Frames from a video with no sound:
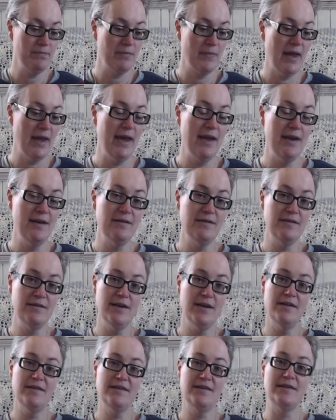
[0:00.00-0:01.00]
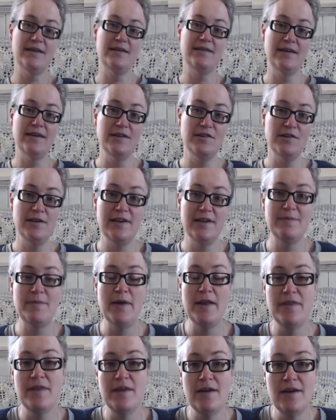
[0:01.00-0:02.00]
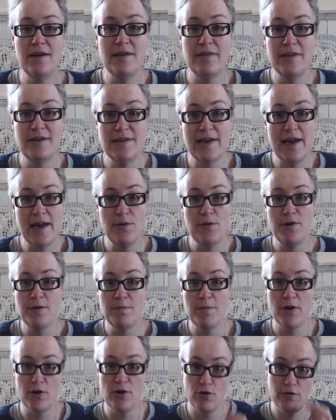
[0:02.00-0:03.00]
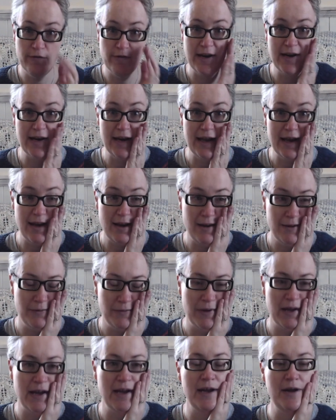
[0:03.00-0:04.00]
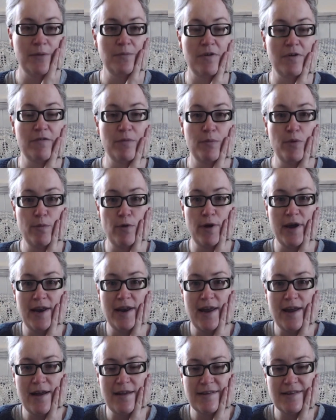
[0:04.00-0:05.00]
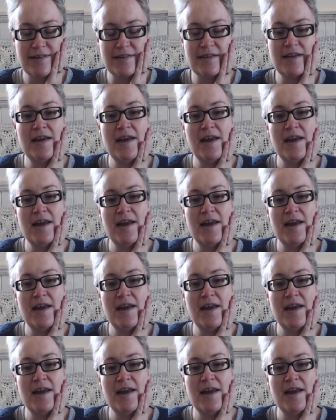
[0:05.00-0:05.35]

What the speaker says: And yeah, just essentially spent the day with my girlfriend Lenny, Purple Hen House.